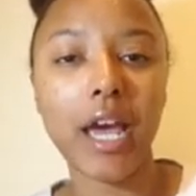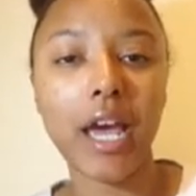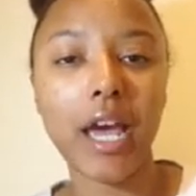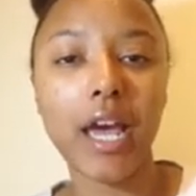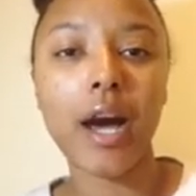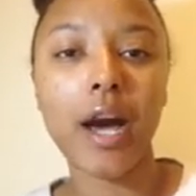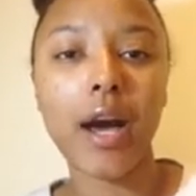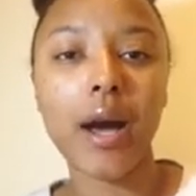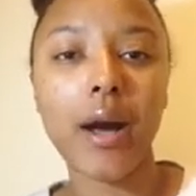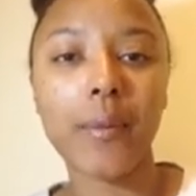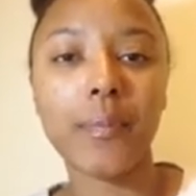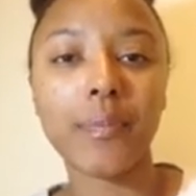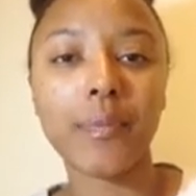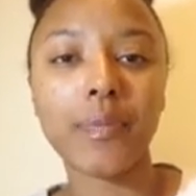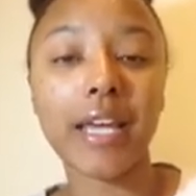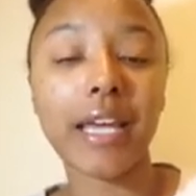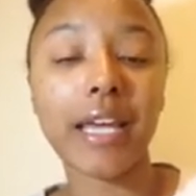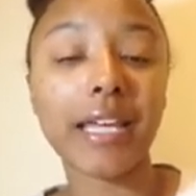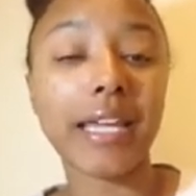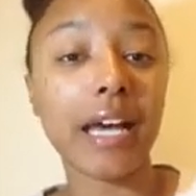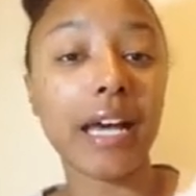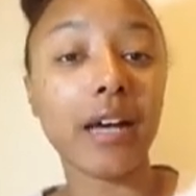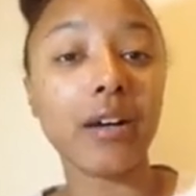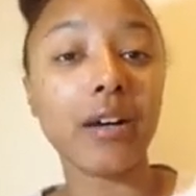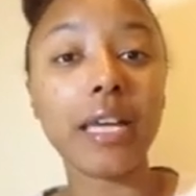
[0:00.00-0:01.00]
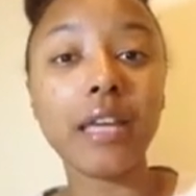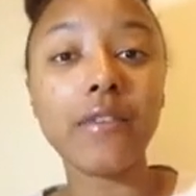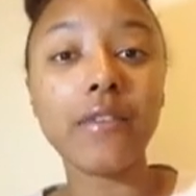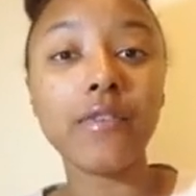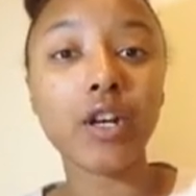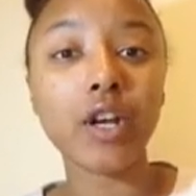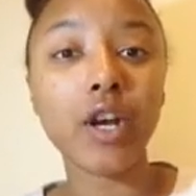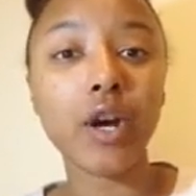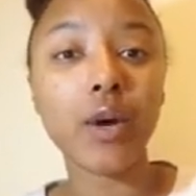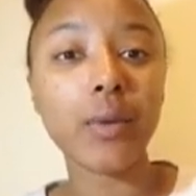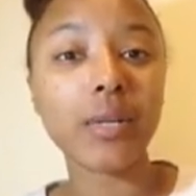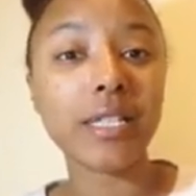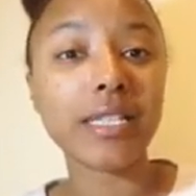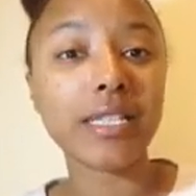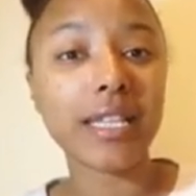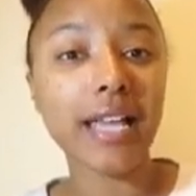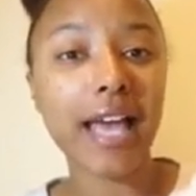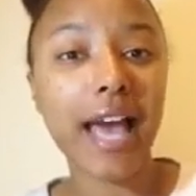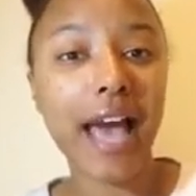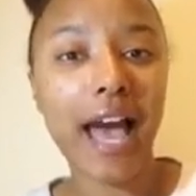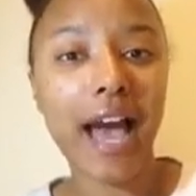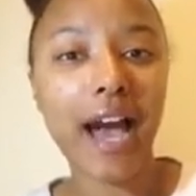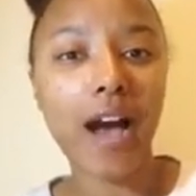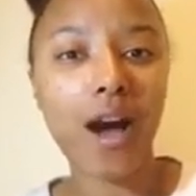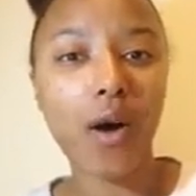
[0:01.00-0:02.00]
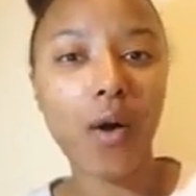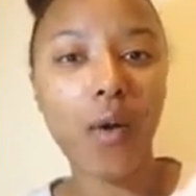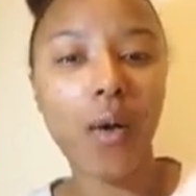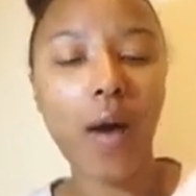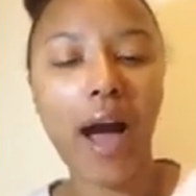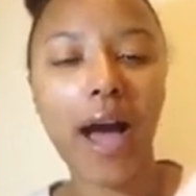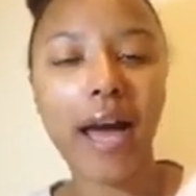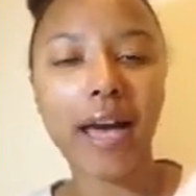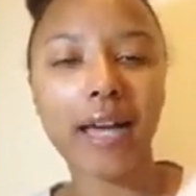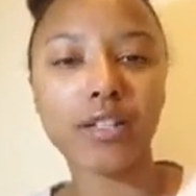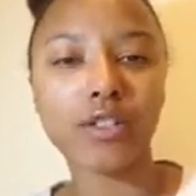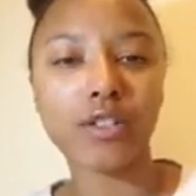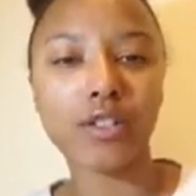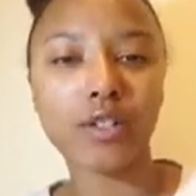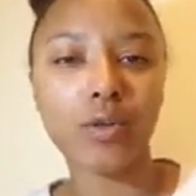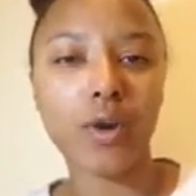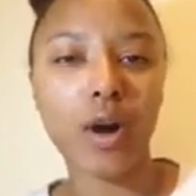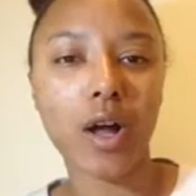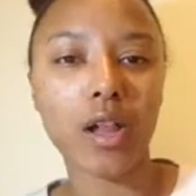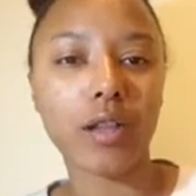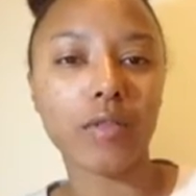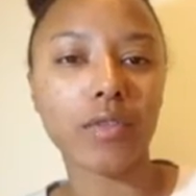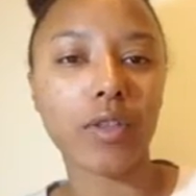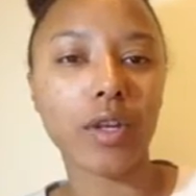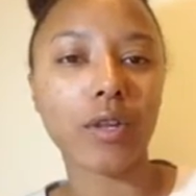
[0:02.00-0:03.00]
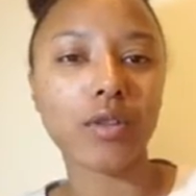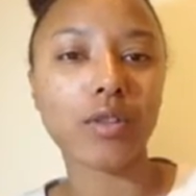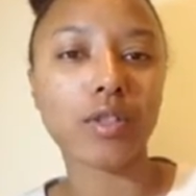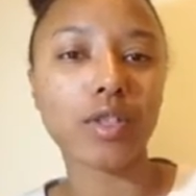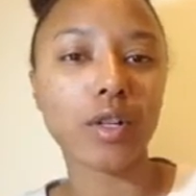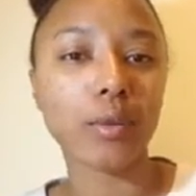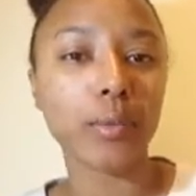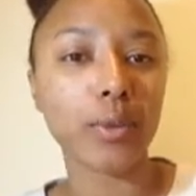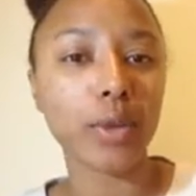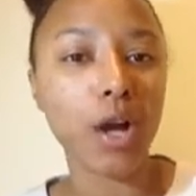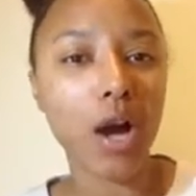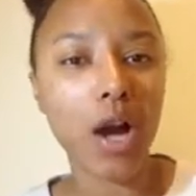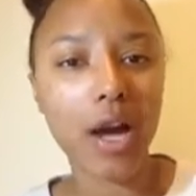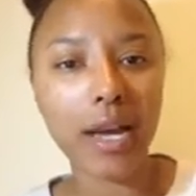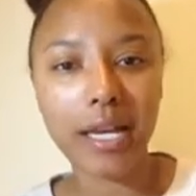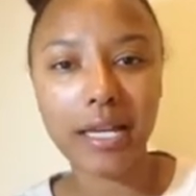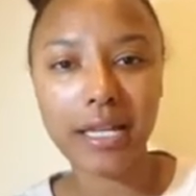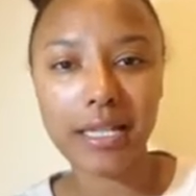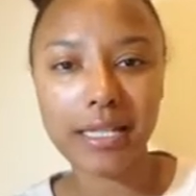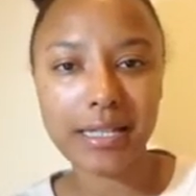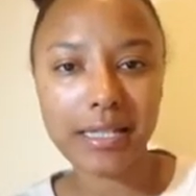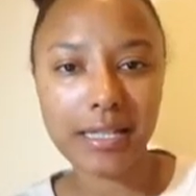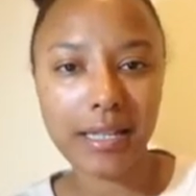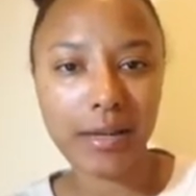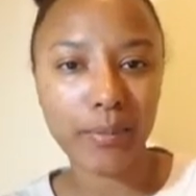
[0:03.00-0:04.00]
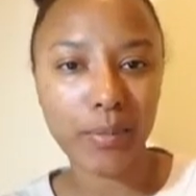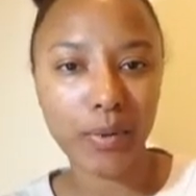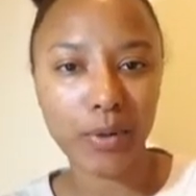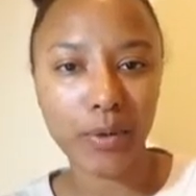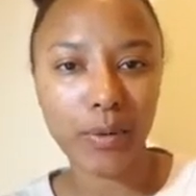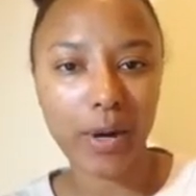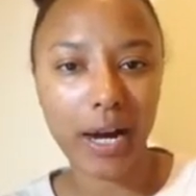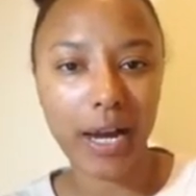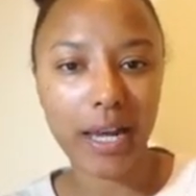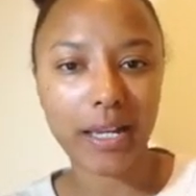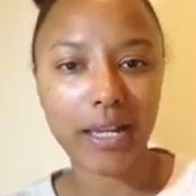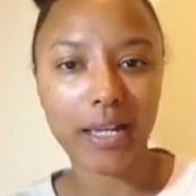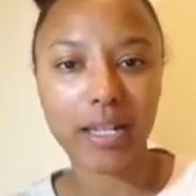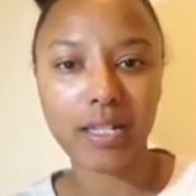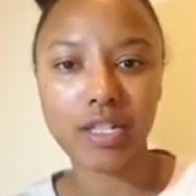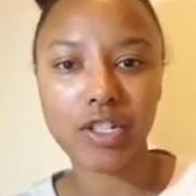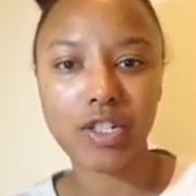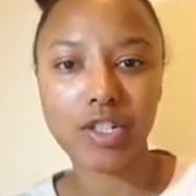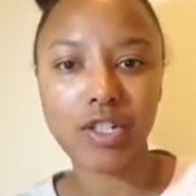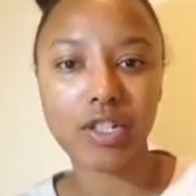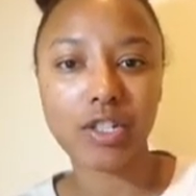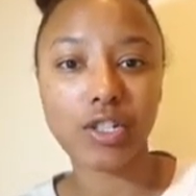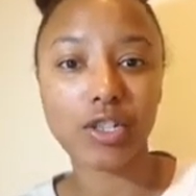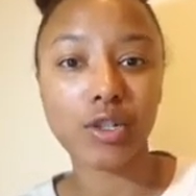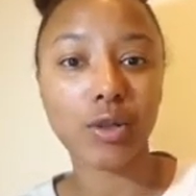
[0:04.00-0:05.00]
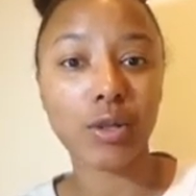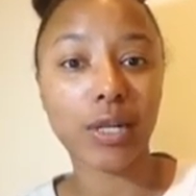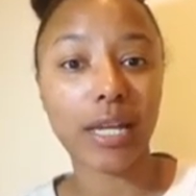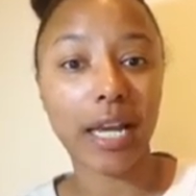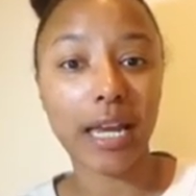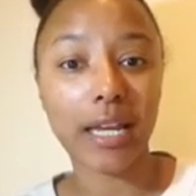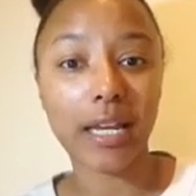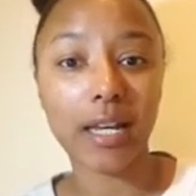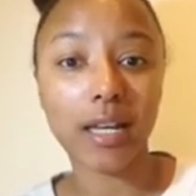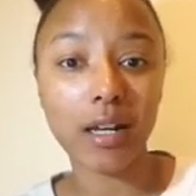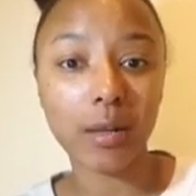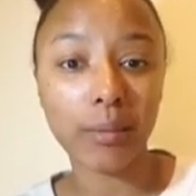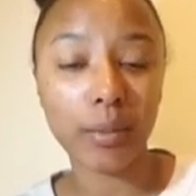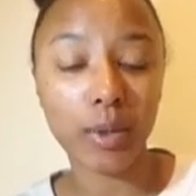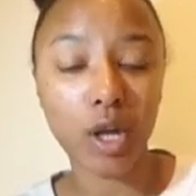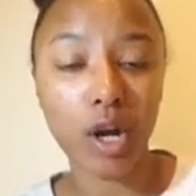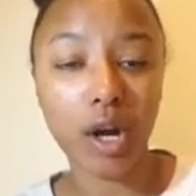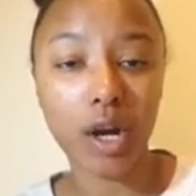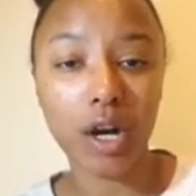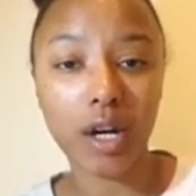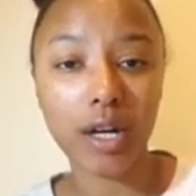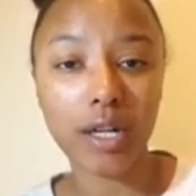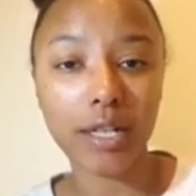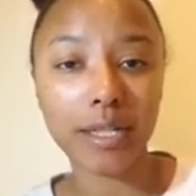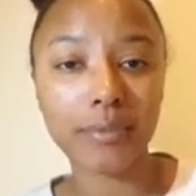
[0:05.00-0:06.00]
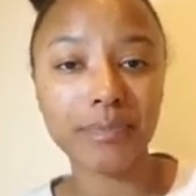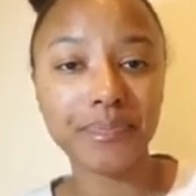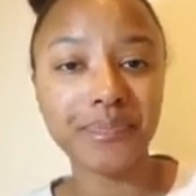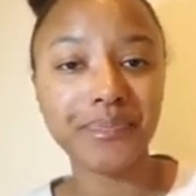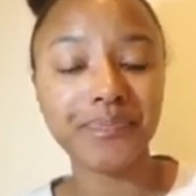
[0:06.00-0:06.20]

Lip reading: And I'll even go into how I do all of those. So blogging is simple, right? It's just creating a blog